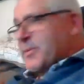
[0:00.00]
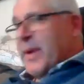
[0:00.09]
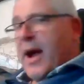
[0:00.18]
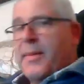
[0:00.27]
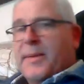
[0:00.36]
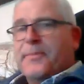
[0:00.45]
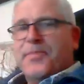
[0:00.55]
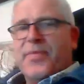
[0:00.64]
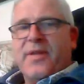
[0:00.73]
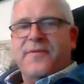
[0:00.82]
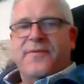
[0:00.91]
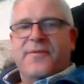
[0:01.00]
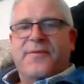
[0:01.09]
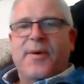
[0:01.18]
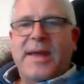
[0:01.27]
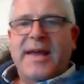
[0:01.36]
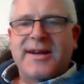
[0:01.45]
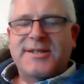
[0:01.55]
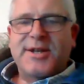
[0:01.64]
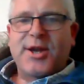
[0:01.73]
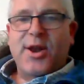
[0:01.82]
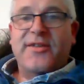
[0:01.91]
me. I mean, for me, I
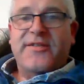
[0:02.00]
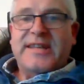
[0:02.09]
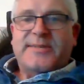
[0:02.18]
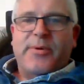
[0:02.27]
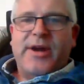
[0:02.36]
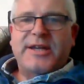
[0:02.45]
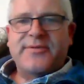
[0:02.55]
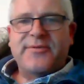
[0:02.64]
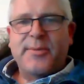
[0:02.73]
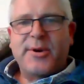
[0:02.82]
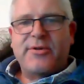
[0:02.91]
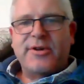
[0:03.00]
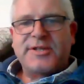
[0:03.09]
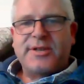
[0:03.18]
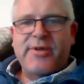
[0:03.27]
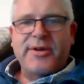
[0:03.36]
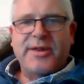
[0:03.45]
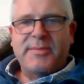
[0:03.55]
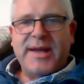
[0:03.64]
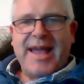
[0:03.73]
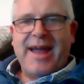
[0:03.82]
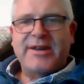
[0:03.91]
took a lot of inspiration from across the road in
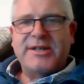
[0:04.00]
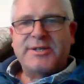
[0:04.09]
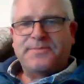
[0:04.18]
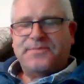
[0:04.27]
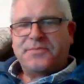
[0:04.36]
my garage,